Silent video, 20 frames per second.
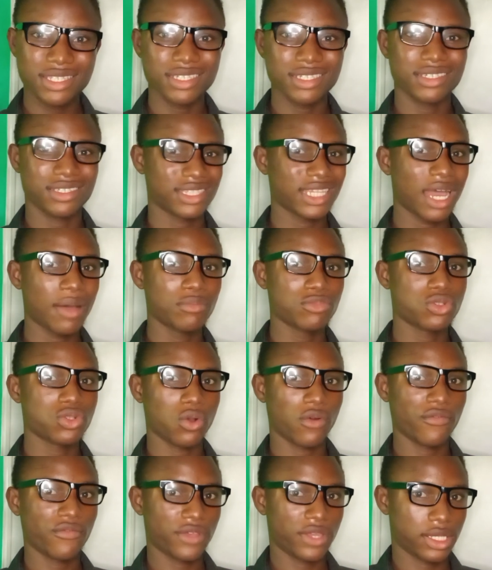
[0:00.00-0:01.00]
in terms
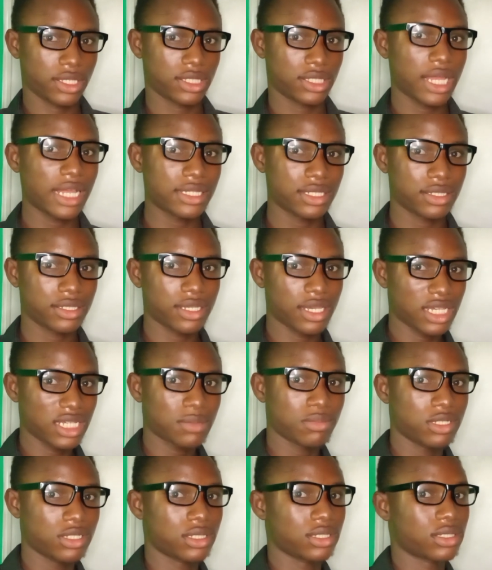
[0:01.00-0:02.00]
of x. That is
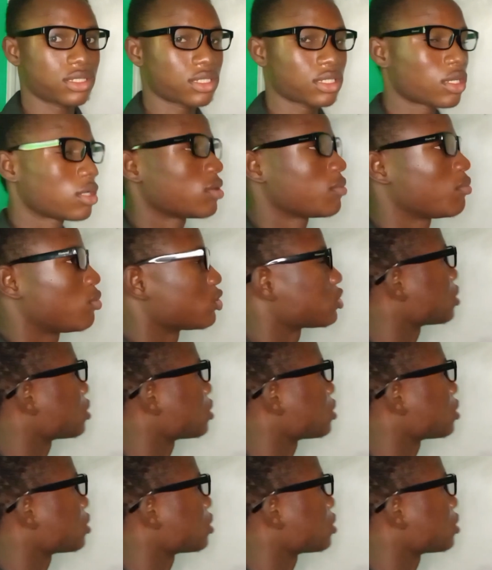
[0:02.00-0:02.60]
explicit. But